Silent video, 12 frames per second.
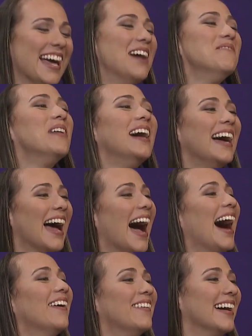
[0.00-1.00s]
that. But
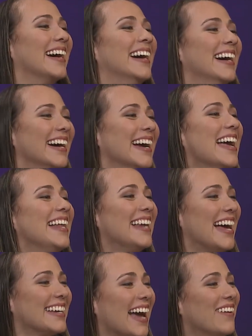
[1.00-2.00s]

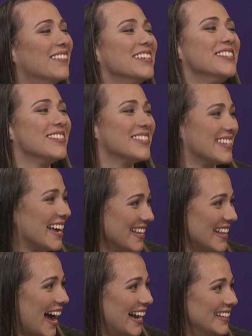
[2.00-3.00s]
how would you say
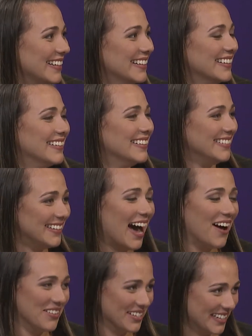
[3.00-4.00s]
that?
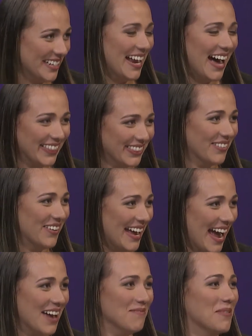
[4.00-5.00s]
Obviously not the way
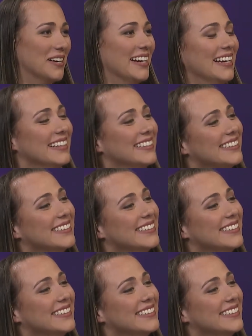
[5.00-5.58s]
I put it.